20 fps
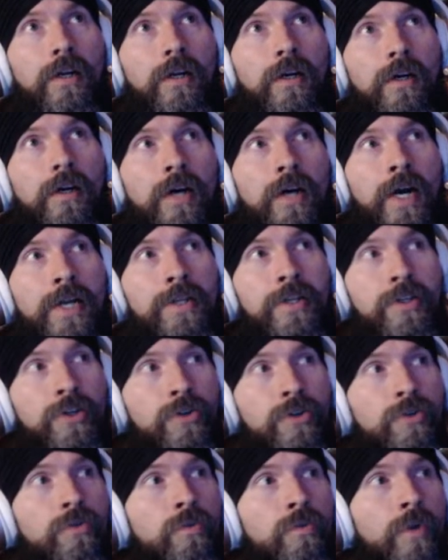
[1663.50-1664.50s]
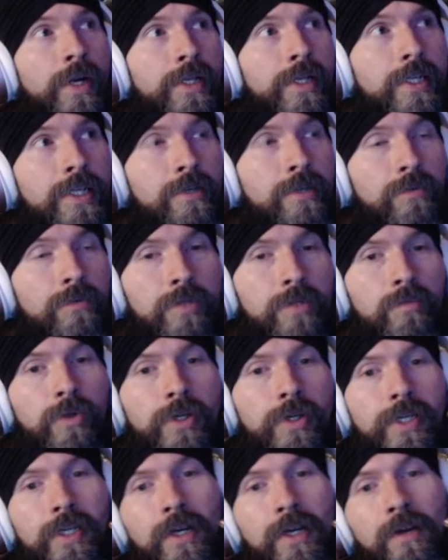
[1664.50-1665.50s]
I knew what he was
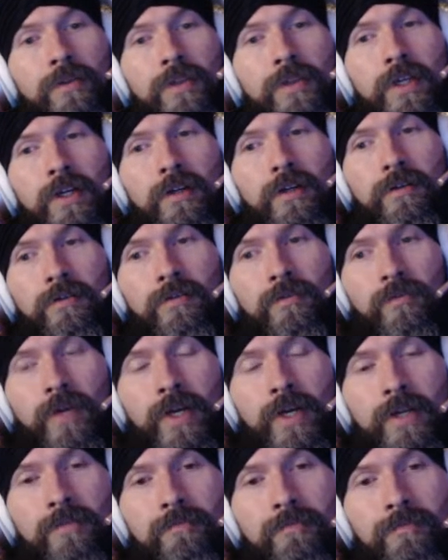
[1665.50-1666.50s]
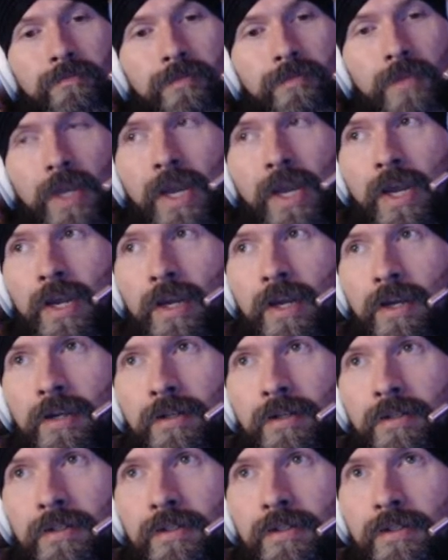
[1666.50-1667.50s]
putting out there, right?
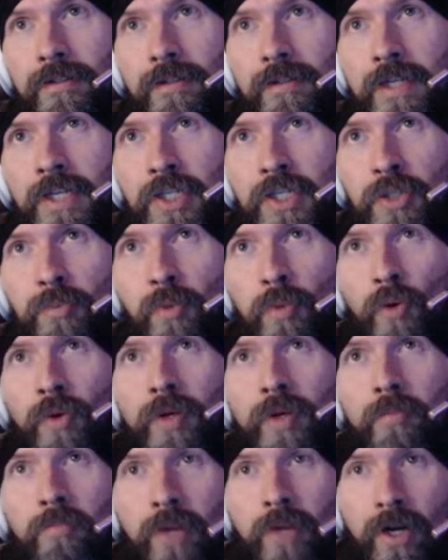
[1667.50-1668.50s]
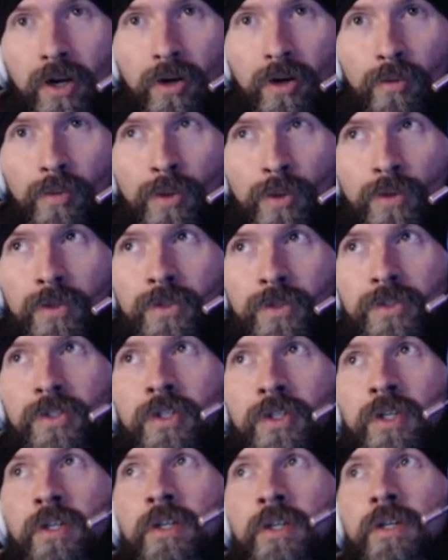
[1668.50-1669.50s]
And he spoke in parables,
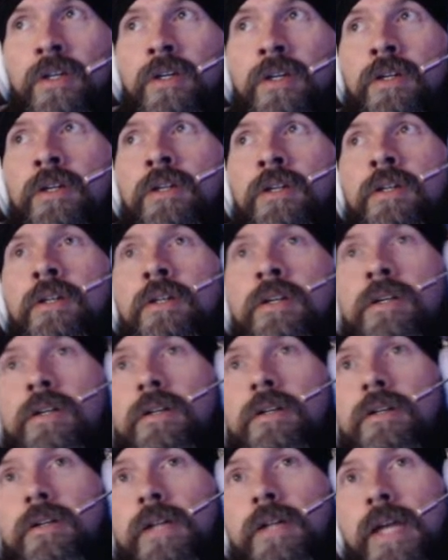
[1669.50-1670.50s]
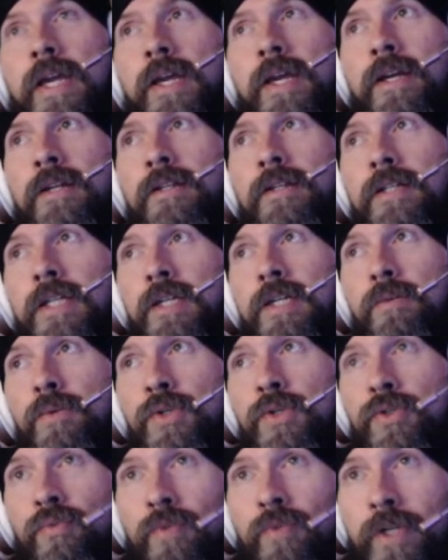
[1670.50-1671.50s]
and he
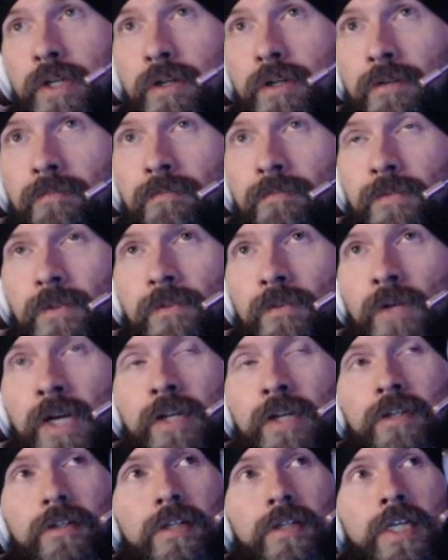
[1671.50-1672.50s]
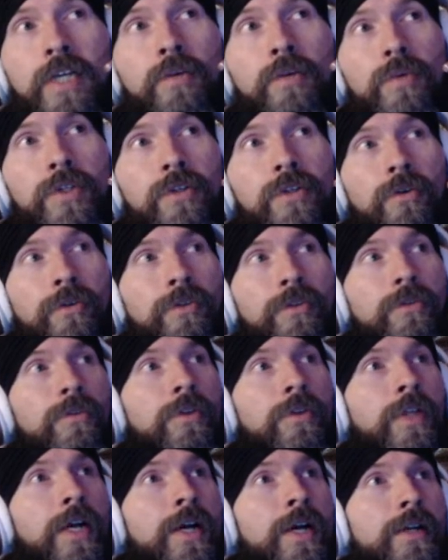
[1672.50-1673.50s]
was real, right? He was going through a
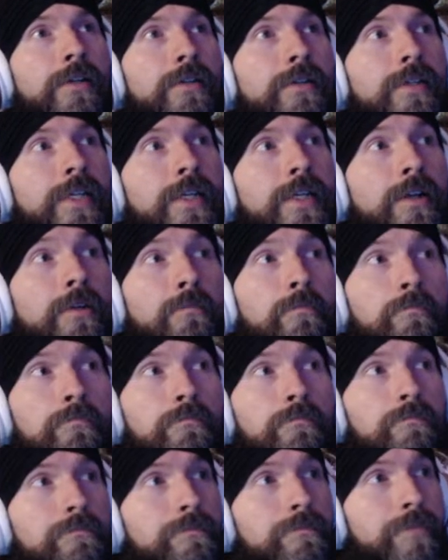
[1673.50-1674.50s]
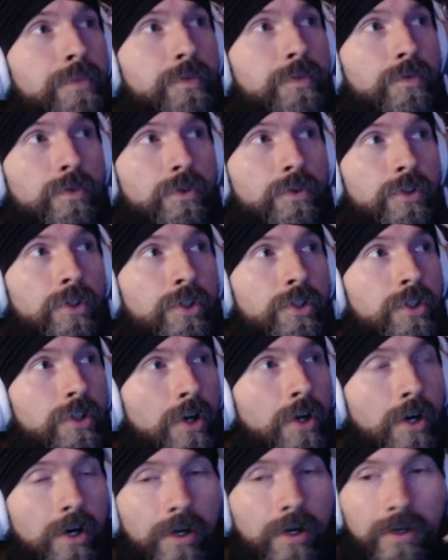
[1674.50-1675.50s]
lot. He had a
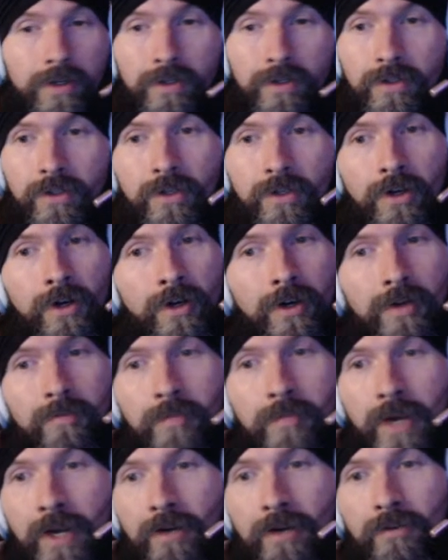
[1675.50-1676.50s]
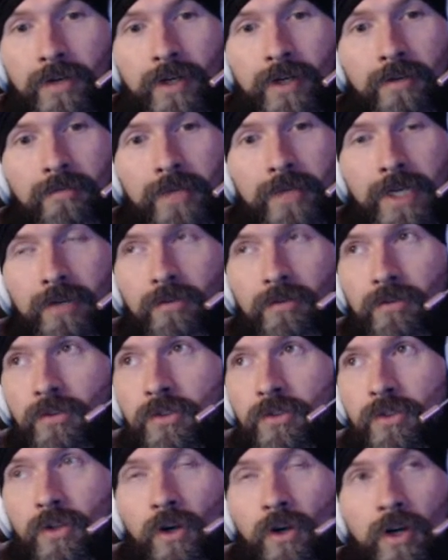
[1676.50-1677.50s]
dark background, man.
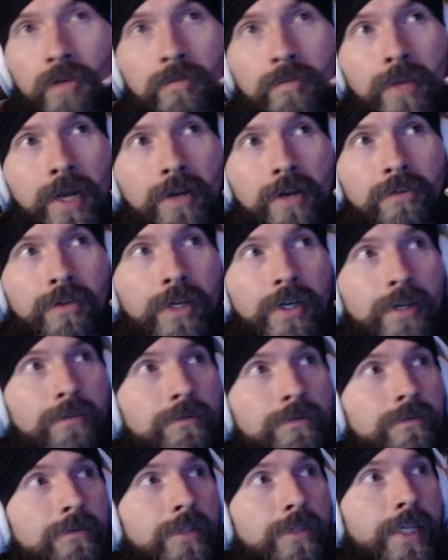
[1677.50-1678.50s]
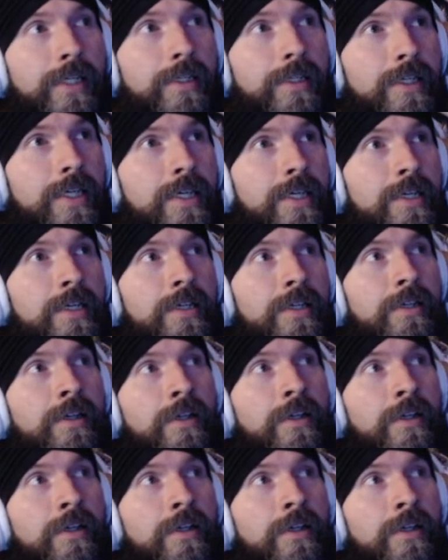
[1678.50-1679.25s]
Dark background. Like he